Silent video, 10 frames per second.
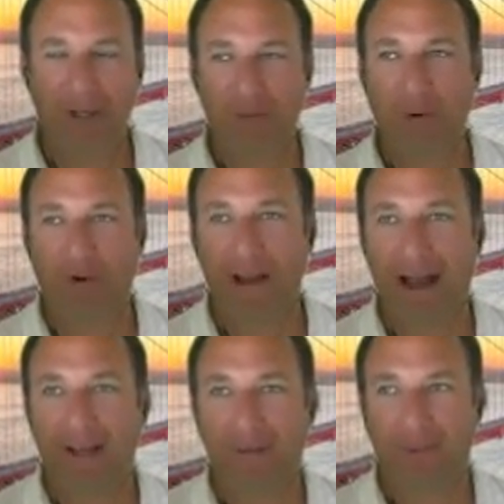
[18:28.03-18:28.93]
much more
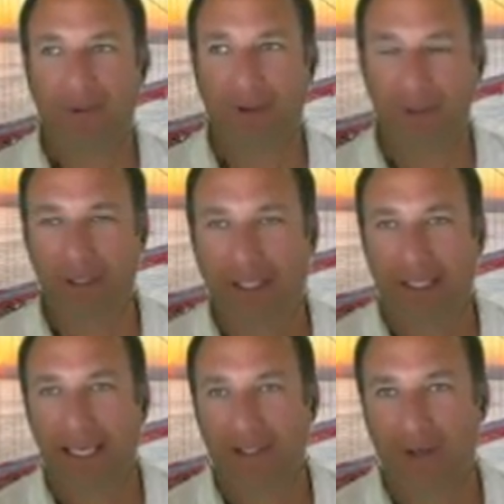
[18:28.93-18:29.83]
valuable
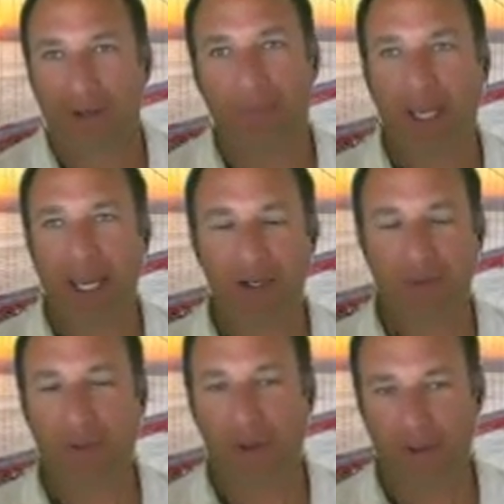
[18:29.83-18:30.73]
is your
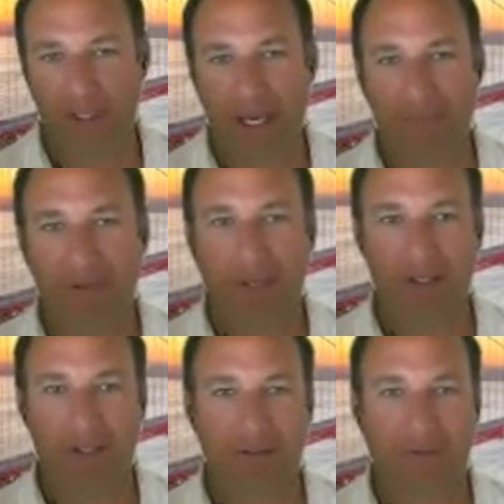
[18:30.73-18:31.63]
communication with those types of
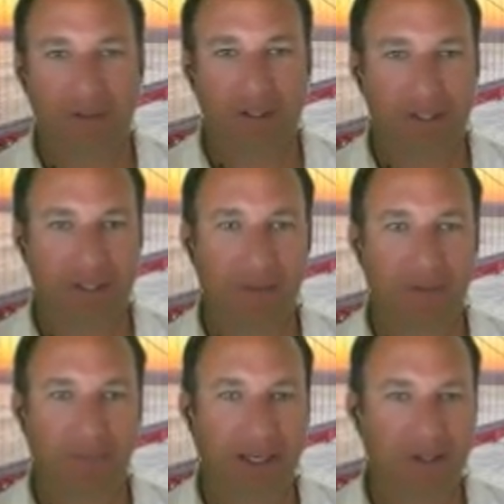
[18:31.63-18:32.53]
patients versus the
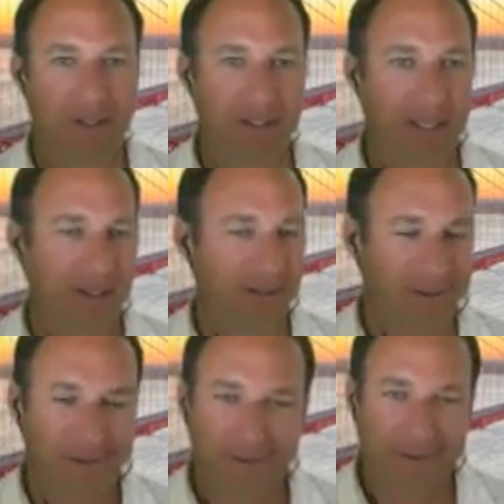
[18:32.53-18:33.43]
types of patients that
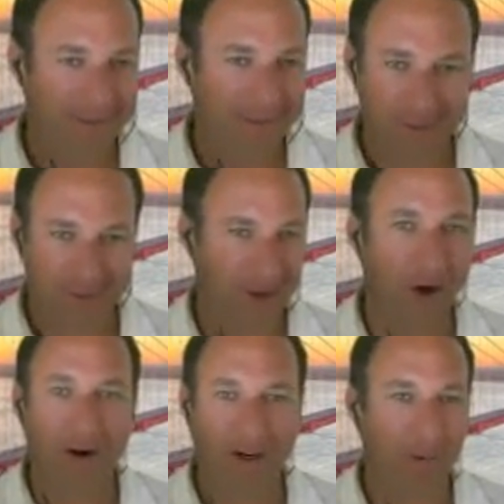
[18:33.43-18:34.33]
just
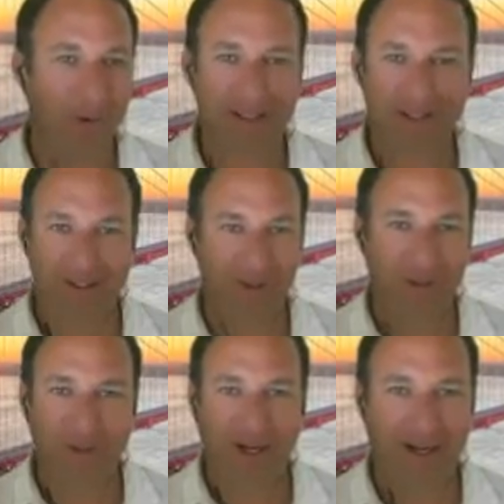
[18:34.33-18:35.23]
aren't going
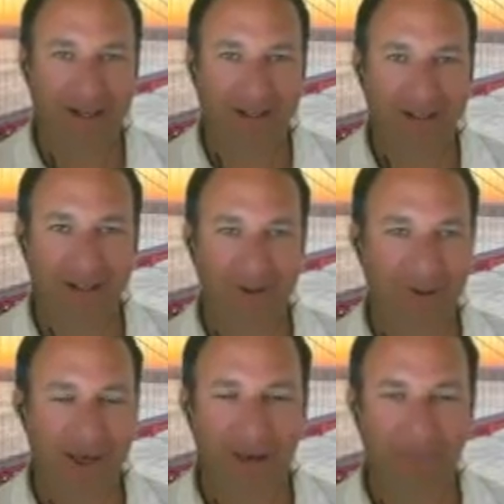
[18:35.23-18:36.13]
to
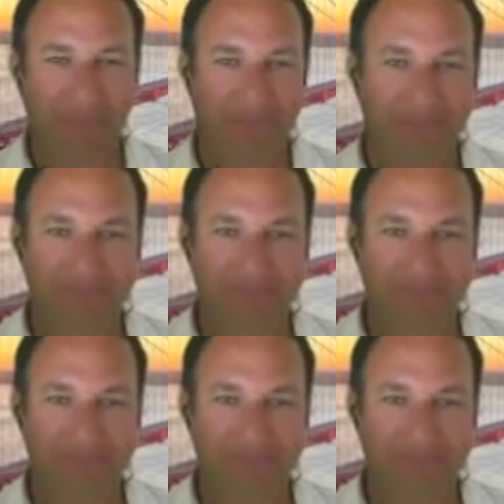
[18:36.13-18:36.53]
do that?